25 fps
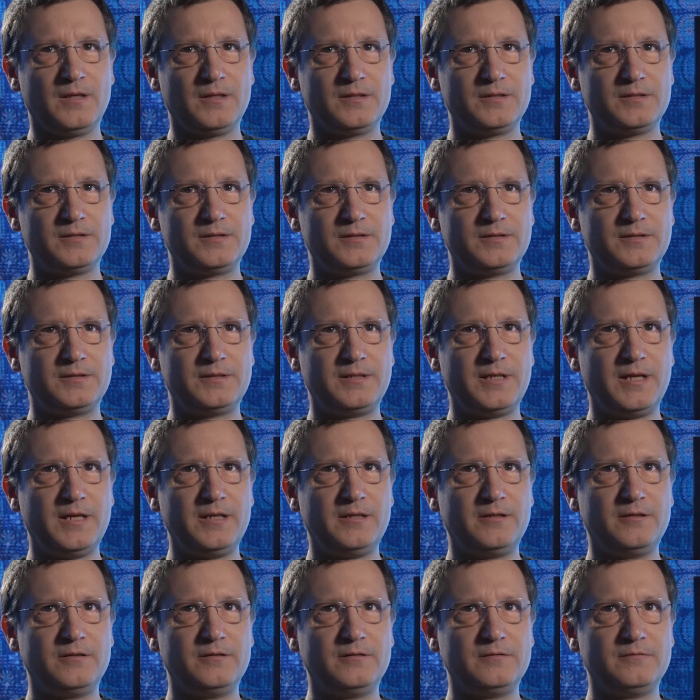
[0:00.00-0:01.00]
It's
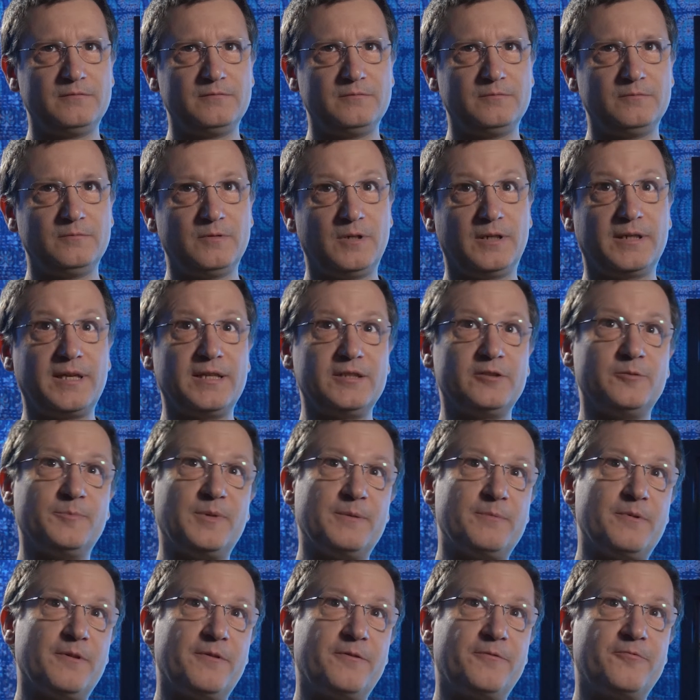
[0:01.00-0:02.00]
taken, I guess it would
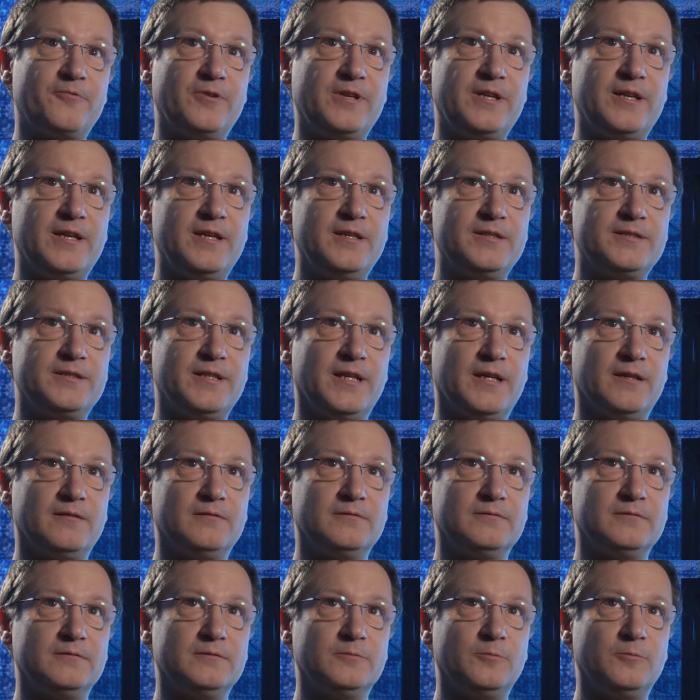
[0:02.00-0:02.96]
be about 3 years now.